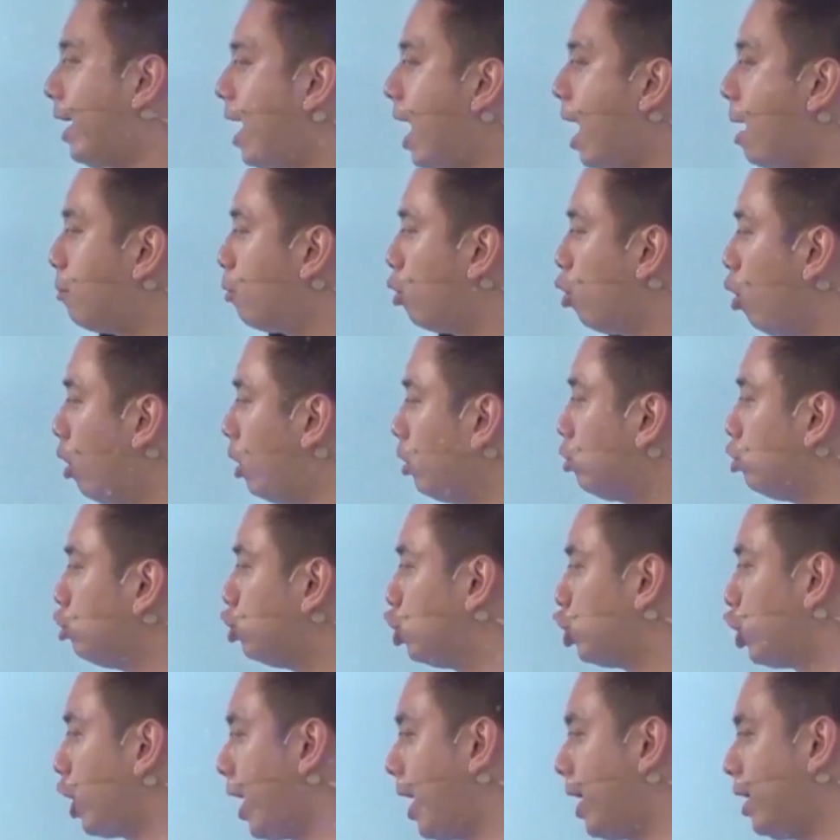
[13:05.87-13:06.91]
am going to
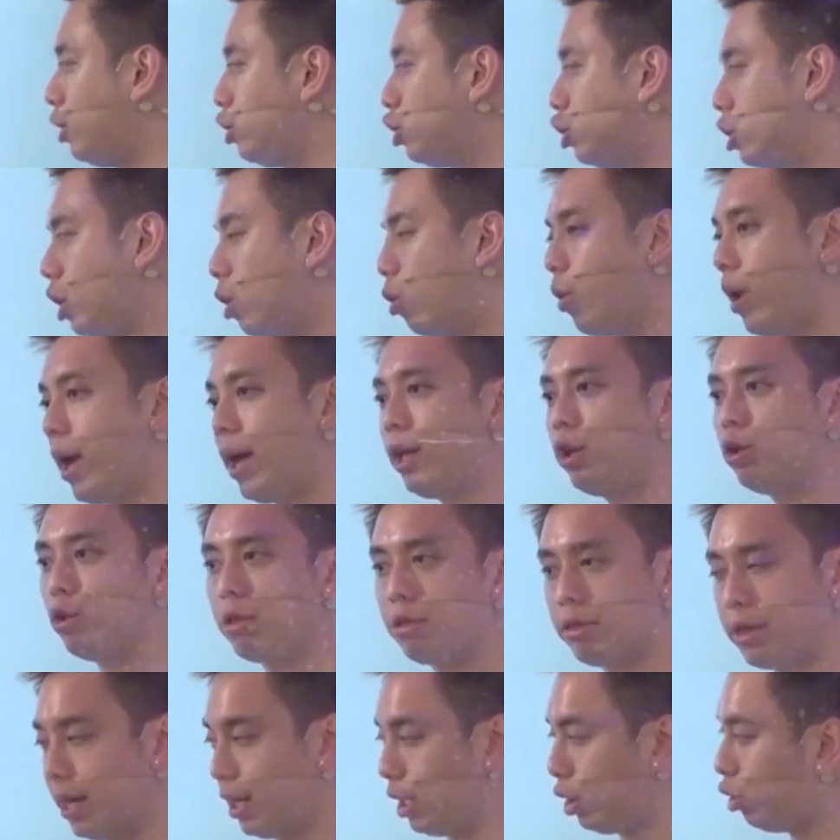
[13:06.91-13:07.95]
change the way you
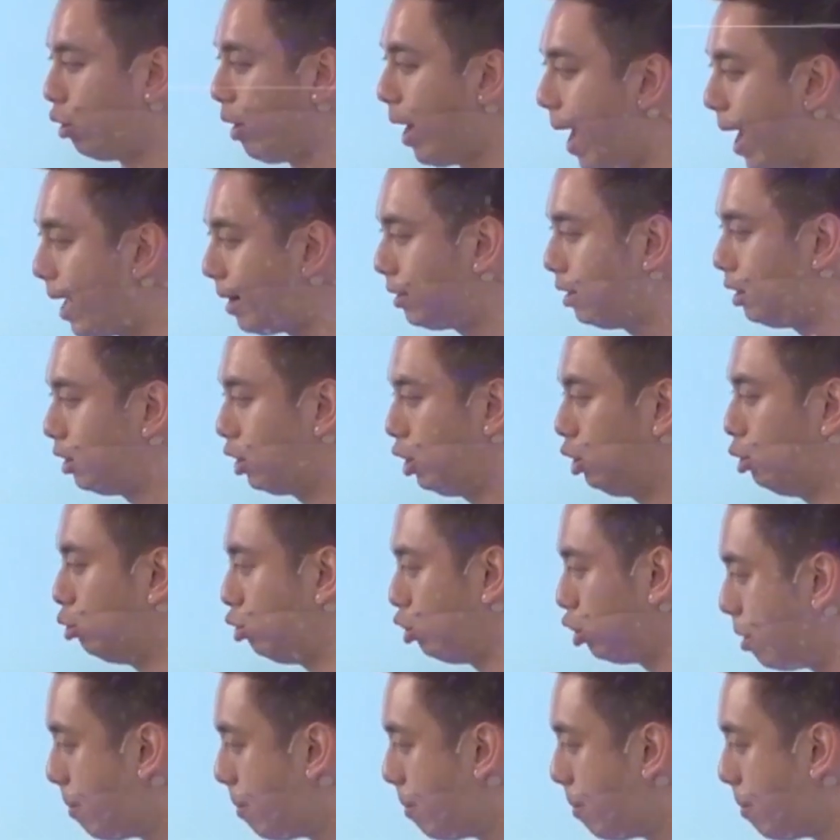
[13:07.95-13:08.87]
think, your attitude, your